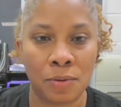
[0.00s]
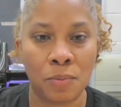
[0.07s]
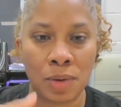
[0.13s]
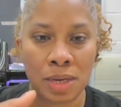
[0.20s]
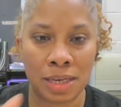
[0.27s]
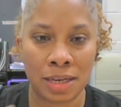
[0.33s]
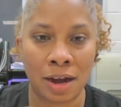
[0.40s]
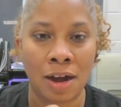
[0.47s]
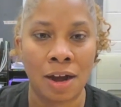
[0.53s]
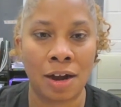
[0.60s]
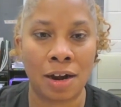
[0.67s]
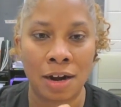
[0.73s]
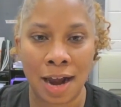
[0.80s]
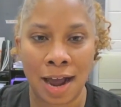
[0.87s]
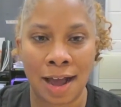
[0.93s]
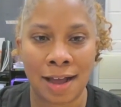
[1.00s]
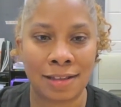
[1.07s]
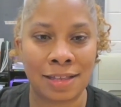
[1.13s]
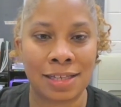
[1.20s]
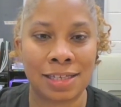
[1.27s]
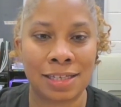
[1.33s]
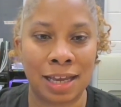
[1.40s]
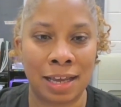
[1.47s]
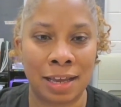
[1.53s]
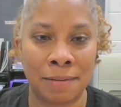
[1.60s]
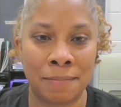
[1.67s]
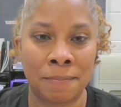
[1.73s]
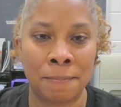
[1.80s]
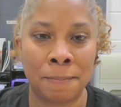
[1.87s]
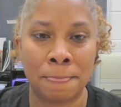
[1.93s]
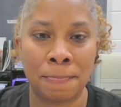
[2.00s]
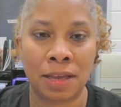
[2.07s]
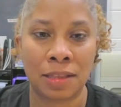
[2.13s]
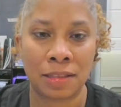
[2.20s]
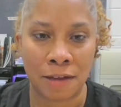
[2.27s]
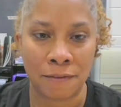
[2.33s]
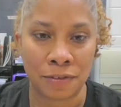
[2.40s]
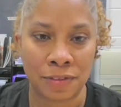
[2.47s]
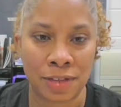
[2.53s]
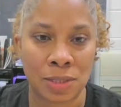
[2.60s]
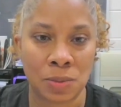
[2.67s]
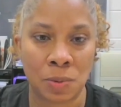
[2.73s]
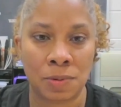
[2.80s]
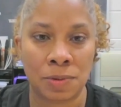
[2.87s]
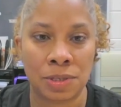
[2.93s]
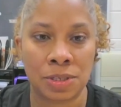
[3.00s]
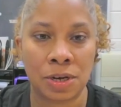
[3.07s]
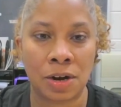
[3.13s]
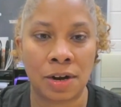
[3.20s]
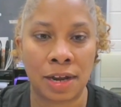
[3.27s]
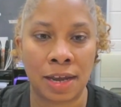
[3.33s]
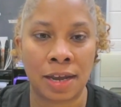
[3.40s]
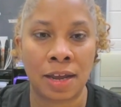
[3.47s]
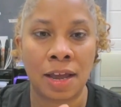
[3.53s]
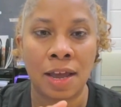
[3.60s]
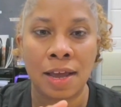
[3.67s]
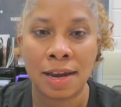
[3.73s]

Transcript: We are at the same level. That's where we're starting.